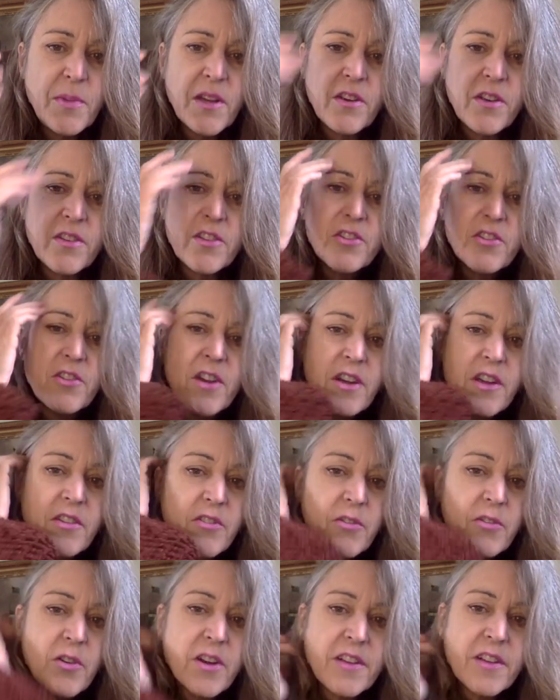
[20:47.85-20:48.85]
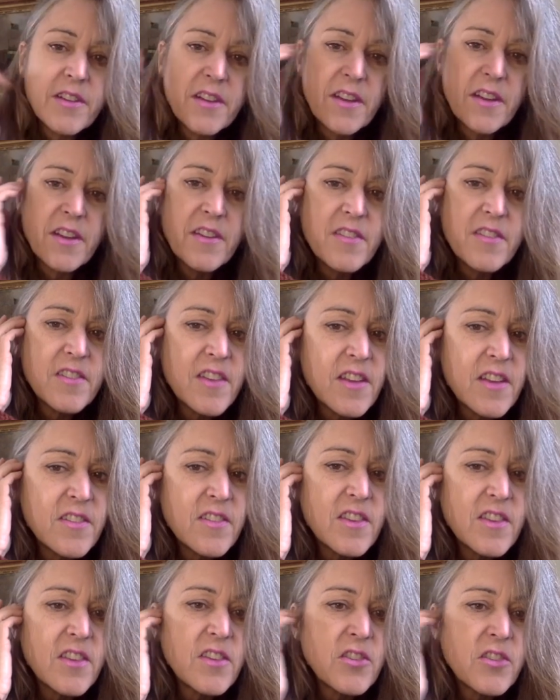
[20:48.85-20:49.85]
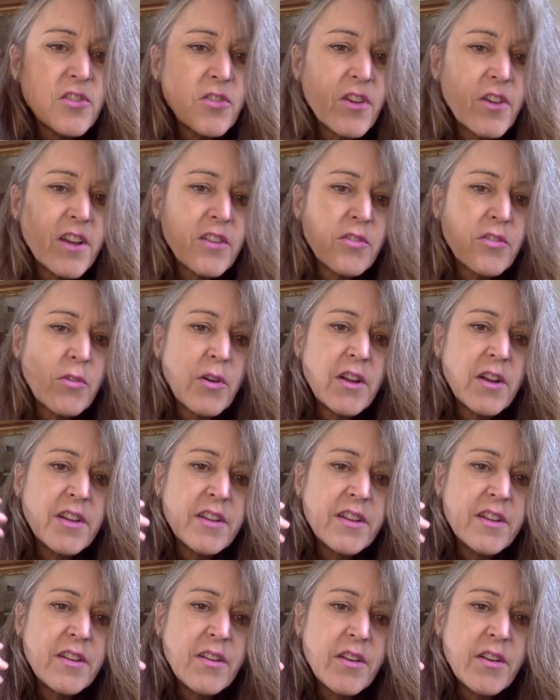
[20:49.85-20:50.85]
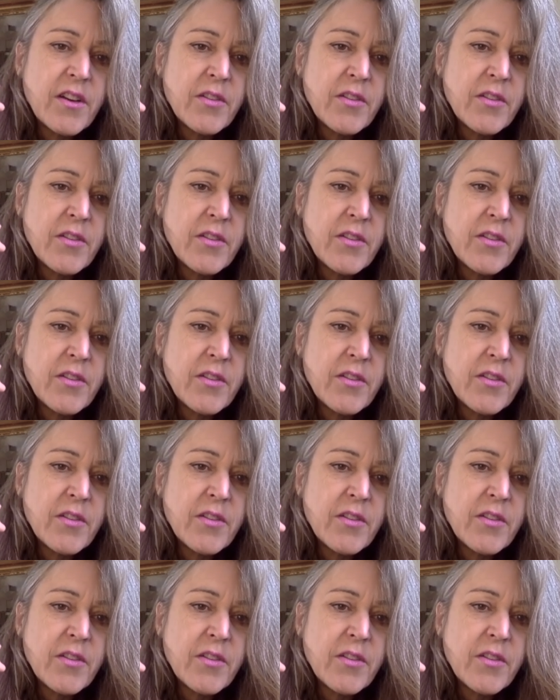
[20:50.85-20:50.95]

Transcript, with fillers: be on the track of quality he says that the train of quality,